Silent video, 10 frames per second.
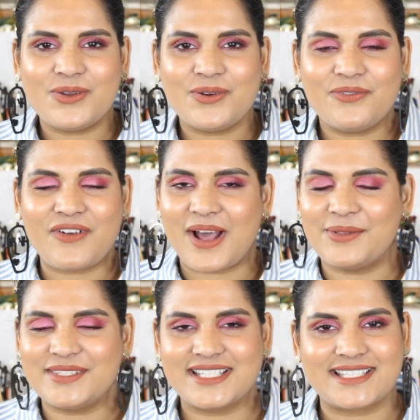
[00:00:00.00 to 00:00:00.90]
you
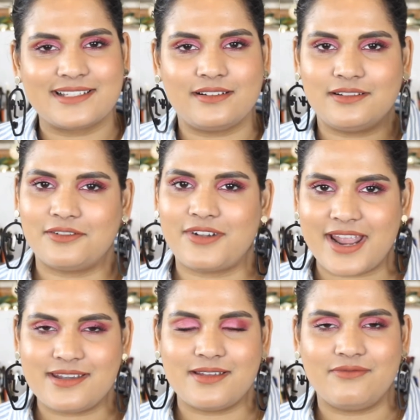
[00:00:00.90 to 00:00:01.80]
found this little
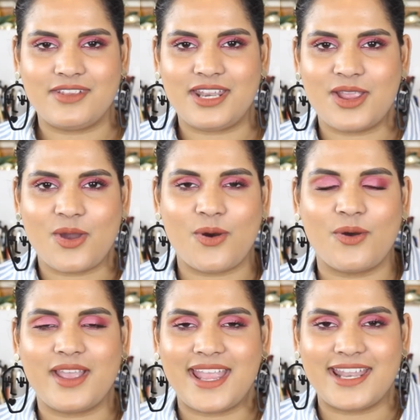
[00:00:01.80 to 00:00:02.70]
random
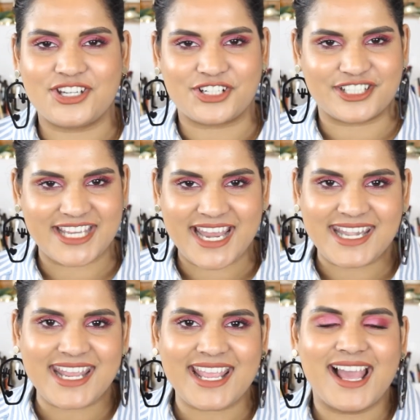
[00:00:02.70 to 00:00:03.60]
video
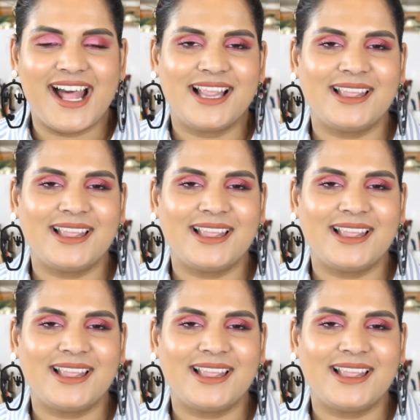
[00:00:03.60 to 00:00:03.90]
entertaining.